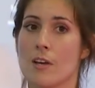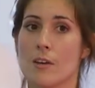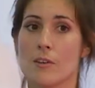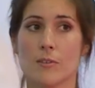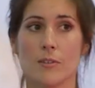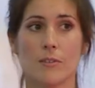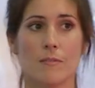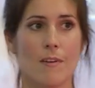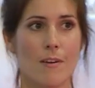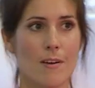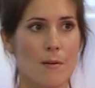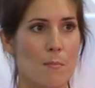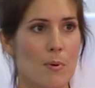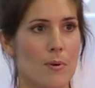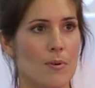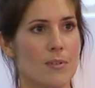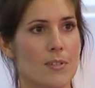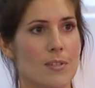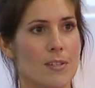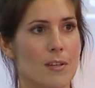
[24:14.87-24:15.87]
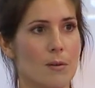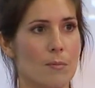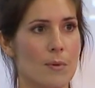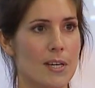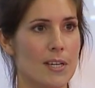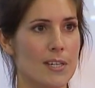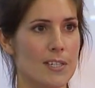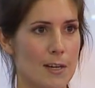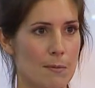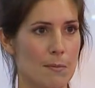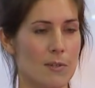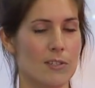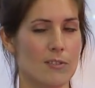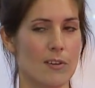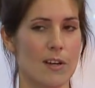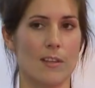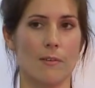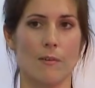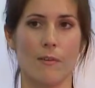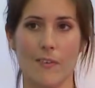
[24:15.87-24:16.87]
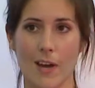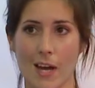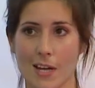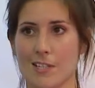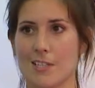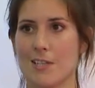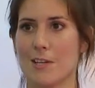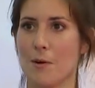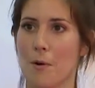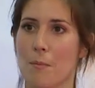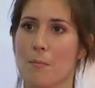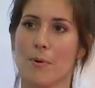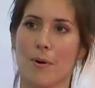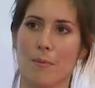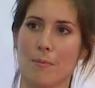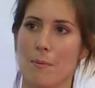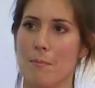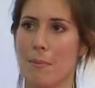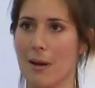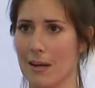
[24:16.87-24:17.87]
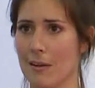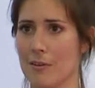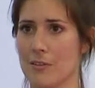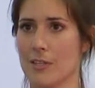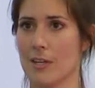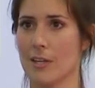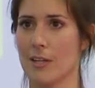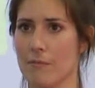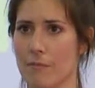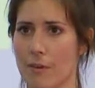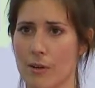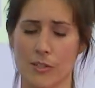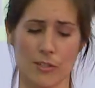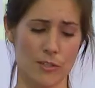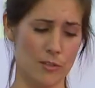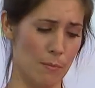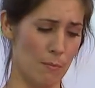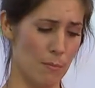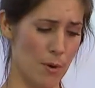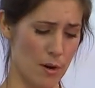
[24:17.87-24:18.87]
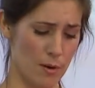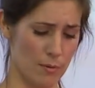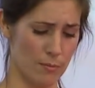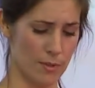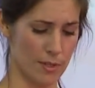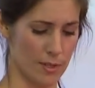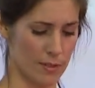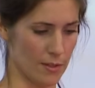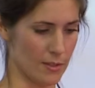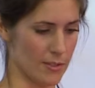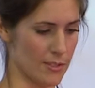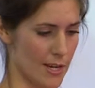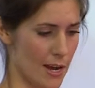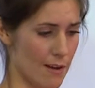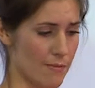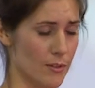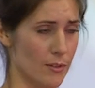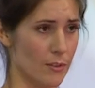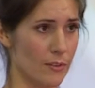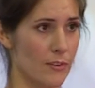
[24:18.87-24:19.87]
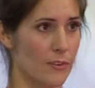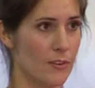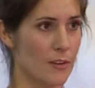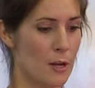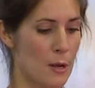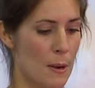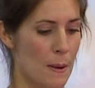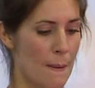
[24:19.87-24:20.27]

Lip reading: So it's very important that we can demonstrate that we've actually got proper biologically functional bone within the scaffolds.